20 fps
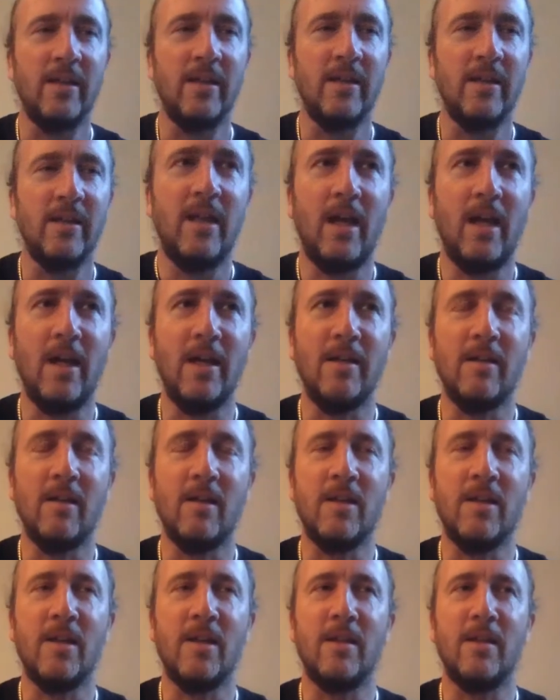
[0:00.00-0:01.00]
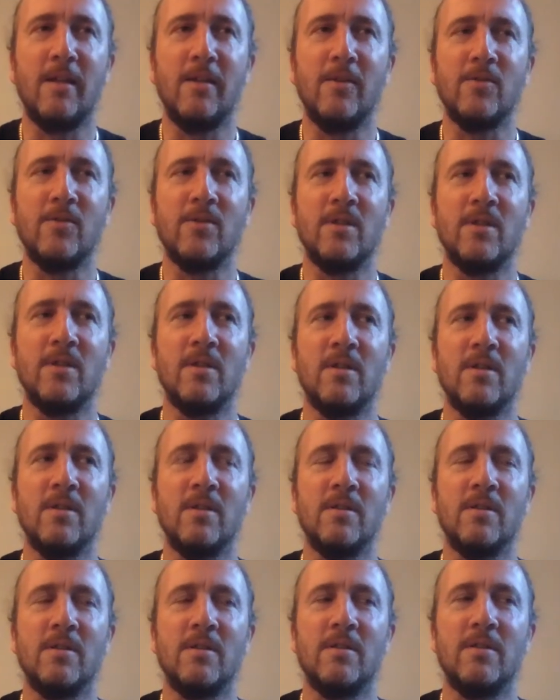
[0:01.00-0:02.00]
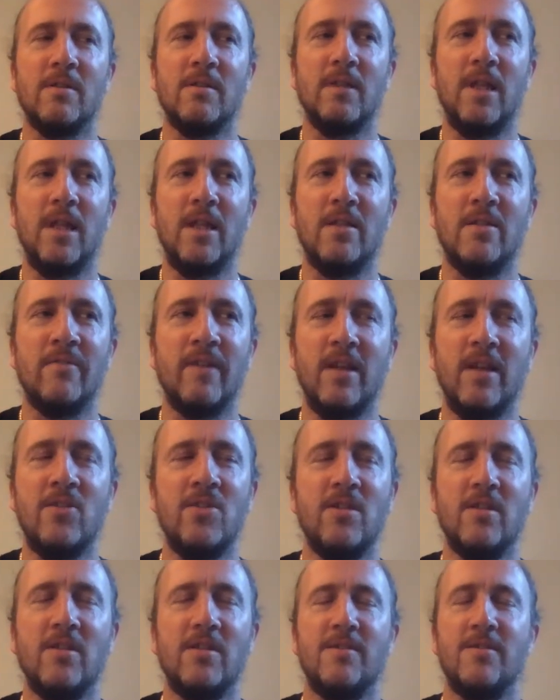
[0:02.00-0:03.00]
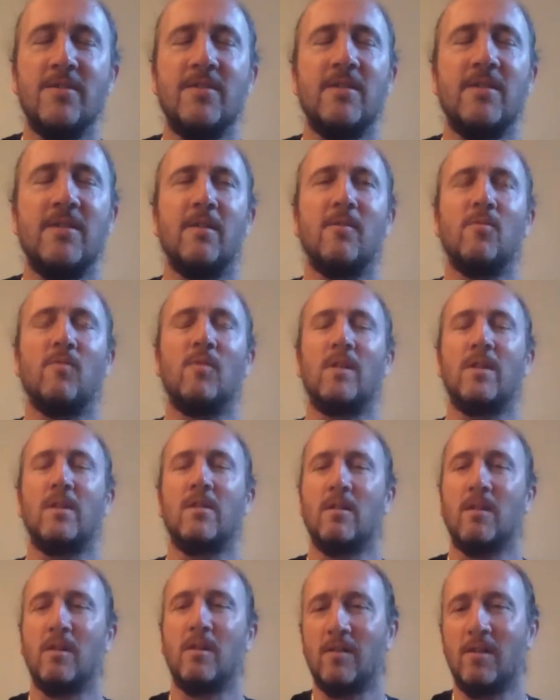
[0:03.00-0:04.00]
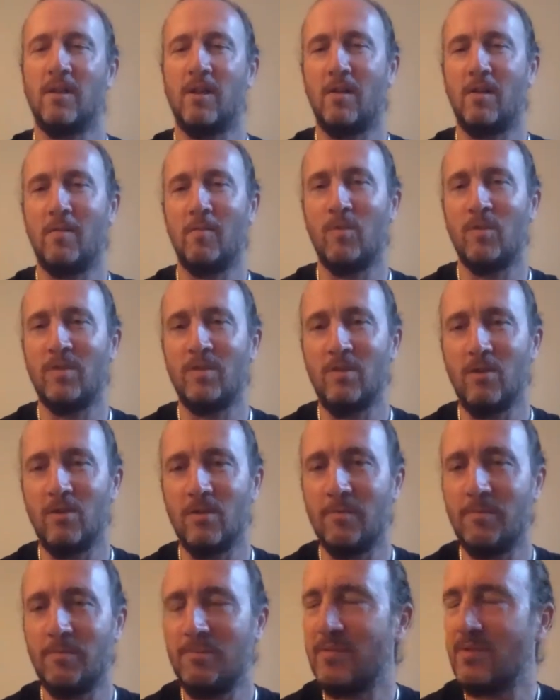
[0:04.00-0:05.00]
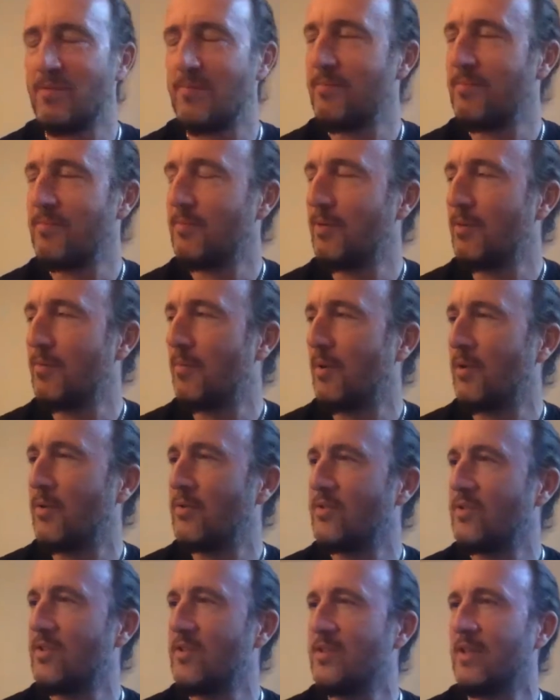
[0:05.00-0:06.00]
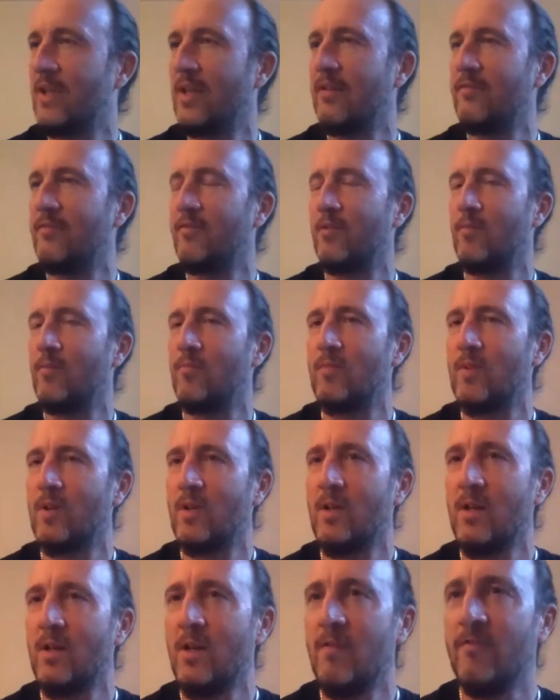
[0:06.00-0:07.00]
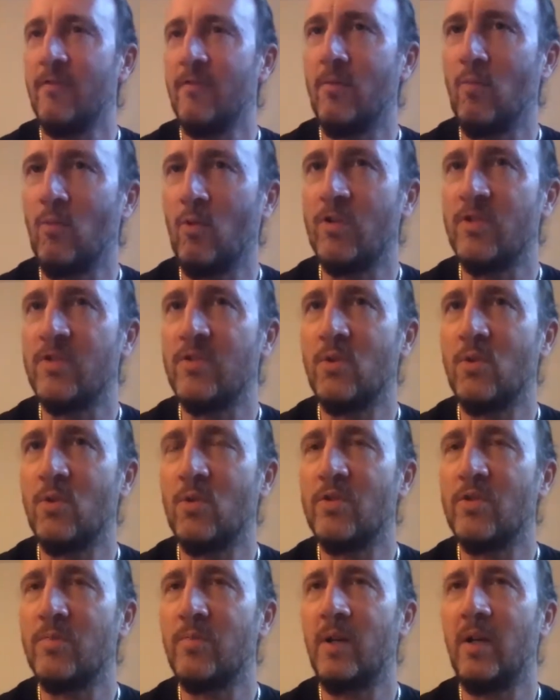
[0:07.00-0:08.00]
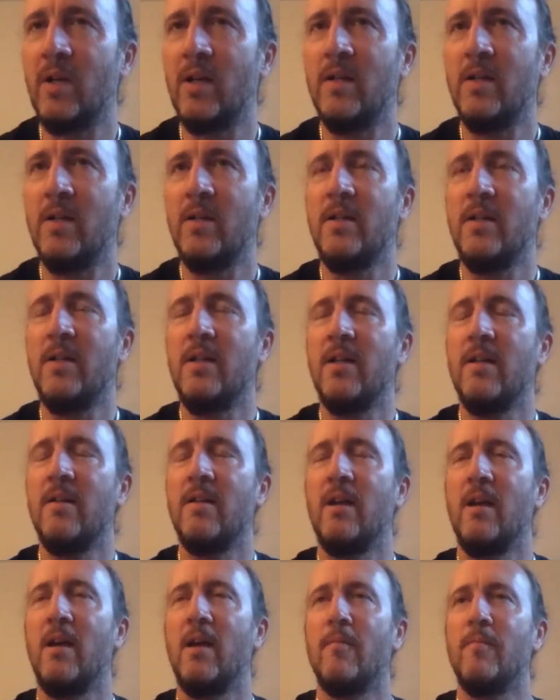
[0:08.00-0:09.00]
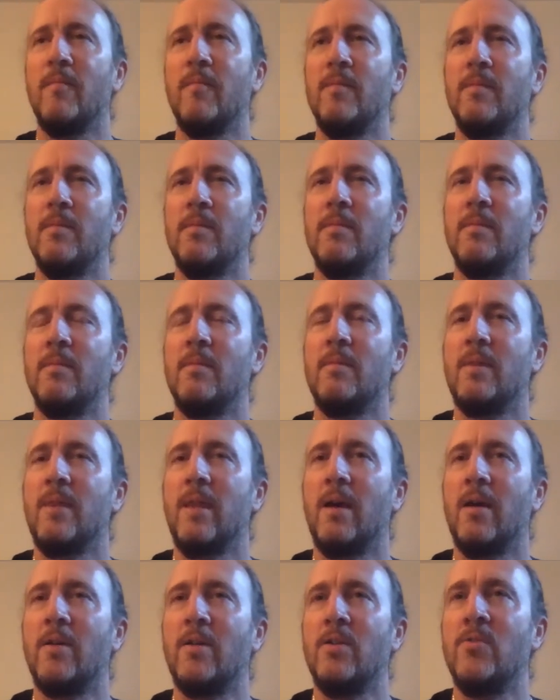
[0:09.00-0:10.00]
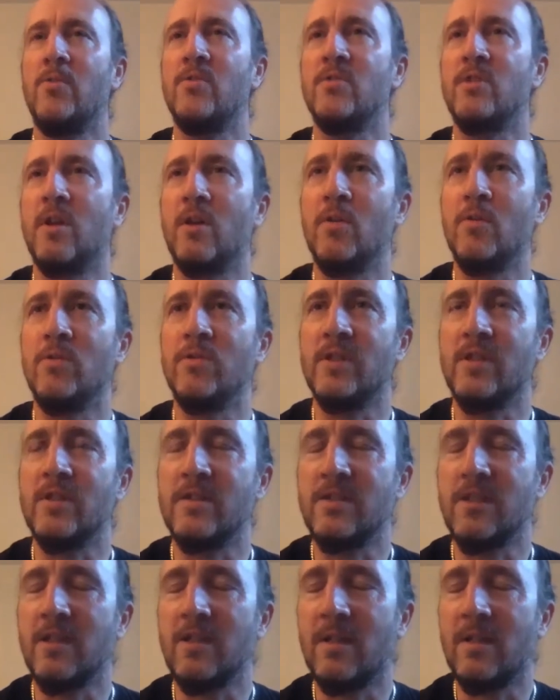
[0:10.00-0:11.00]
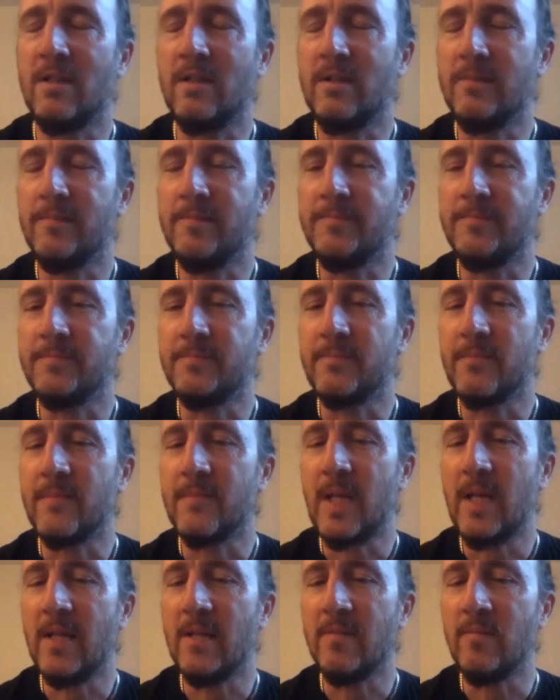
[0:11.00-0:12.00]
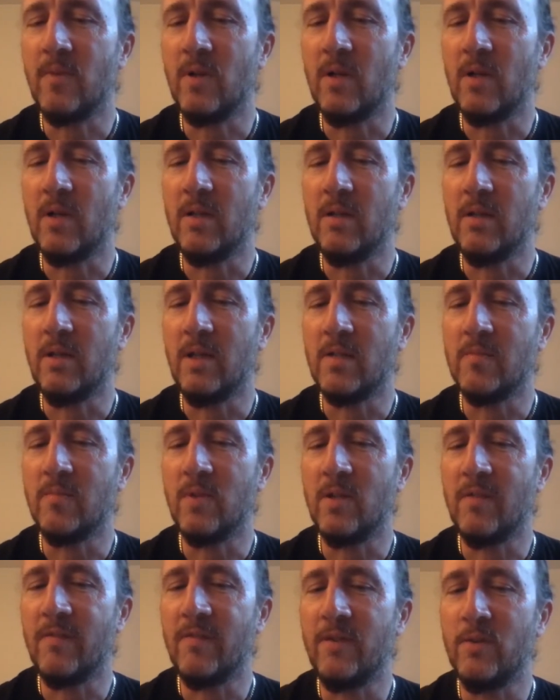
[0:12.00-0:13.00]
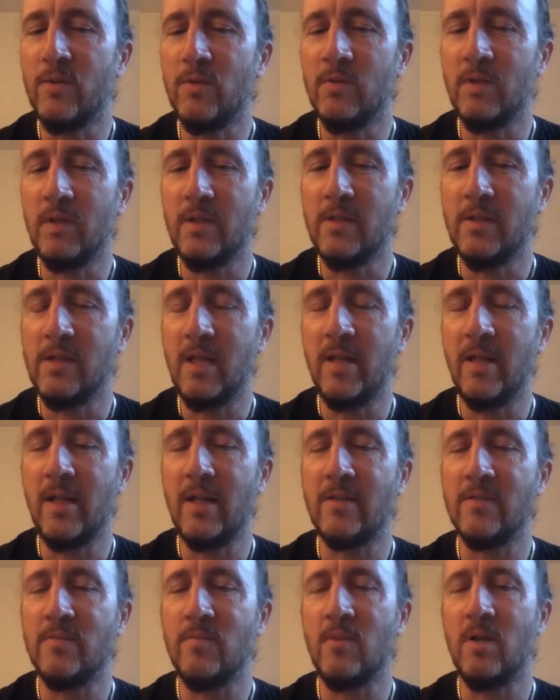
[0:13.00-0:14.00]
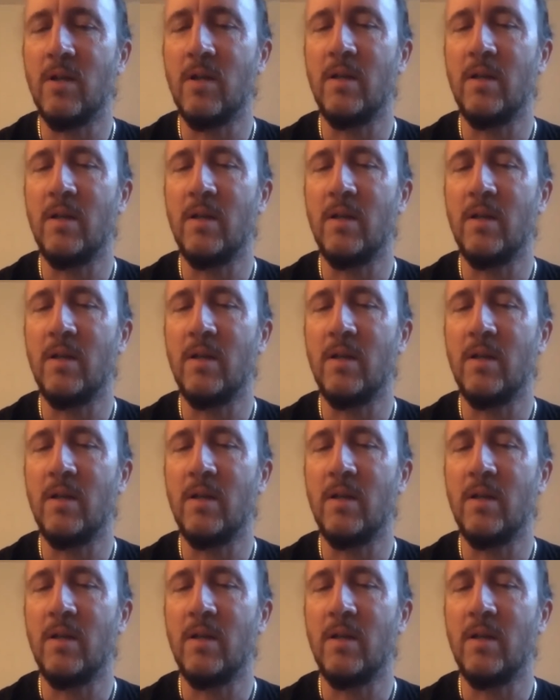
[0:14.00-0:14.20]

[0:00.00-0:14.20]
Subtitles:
And I think those are interventions, you know, that I would not propose to say from what source, but I use those as my fuel and as my